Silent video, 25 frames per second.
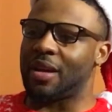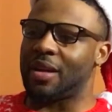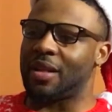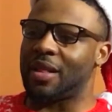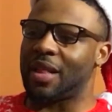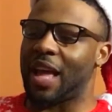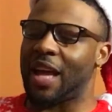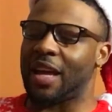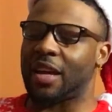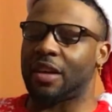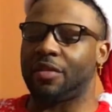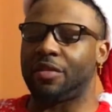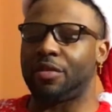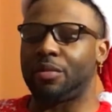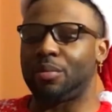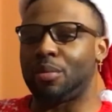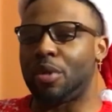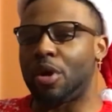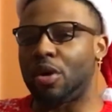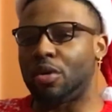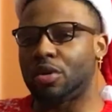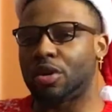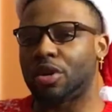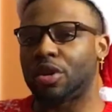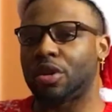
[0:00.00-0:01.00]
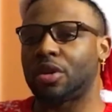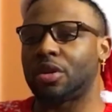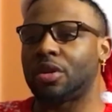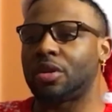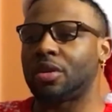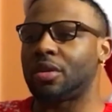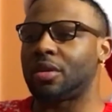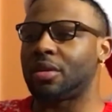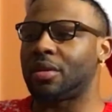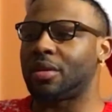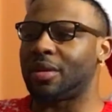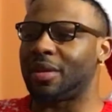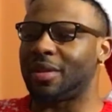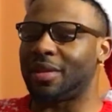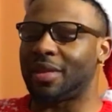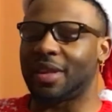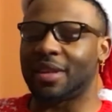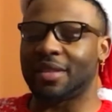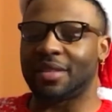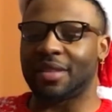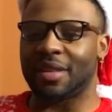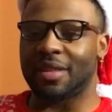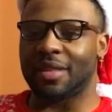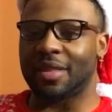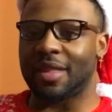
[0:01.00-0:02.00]
lack of emotion,
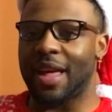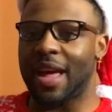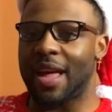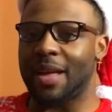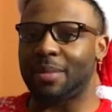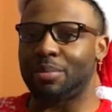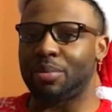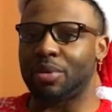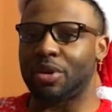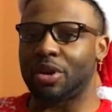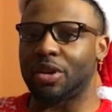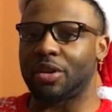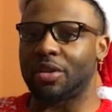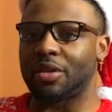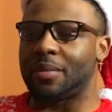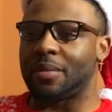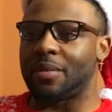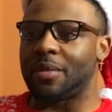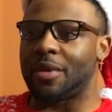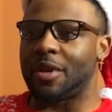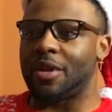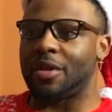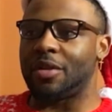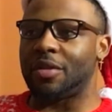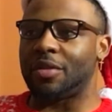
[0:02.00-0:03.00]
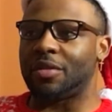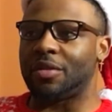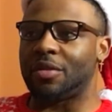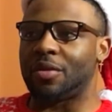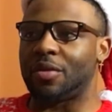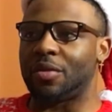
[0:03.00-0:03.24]
things like that, but it just